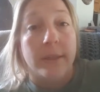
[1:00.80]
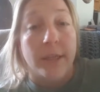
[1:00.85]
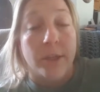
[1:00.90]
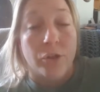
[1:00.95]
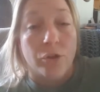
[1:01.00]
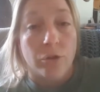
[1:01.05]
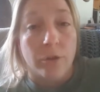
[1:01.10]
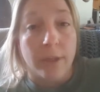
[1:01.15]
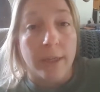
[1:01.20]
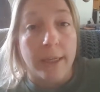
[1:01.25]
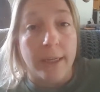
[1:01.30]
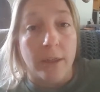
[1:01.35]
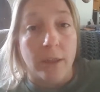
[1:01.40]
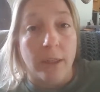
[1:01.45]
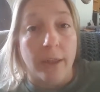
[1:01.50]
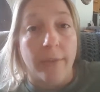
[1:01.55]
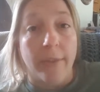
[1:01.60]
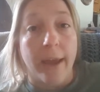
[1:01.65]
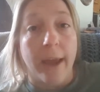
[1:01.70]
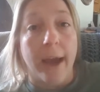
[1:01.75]
Teach her to
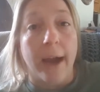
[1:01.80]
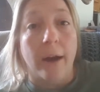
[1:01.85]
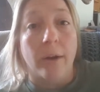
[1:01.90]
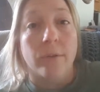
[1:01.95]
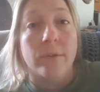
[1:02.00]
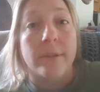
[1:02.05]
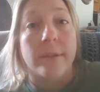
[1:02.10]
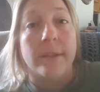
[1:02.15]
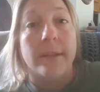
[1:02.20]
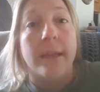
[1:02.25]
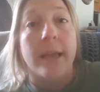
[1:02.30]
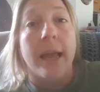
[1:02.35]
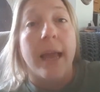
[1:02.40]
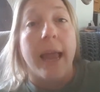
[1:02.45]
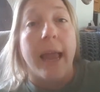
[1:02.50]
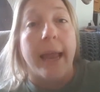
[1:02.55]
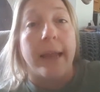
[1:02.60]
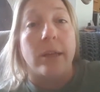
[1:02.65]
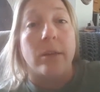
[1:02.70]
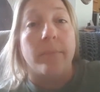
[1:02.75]
heel in the house
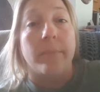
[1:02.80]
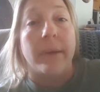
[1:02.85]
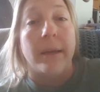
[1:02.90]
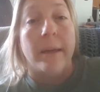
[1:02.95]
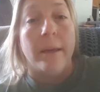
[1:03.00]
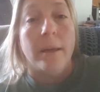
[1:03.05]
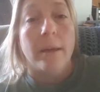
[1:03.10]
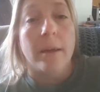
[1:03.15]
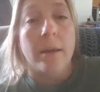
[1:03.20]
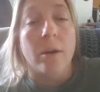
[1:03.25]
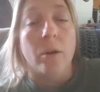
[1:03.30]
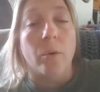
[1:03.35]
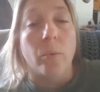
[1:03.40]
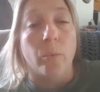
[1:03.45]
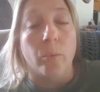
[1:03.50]
and to be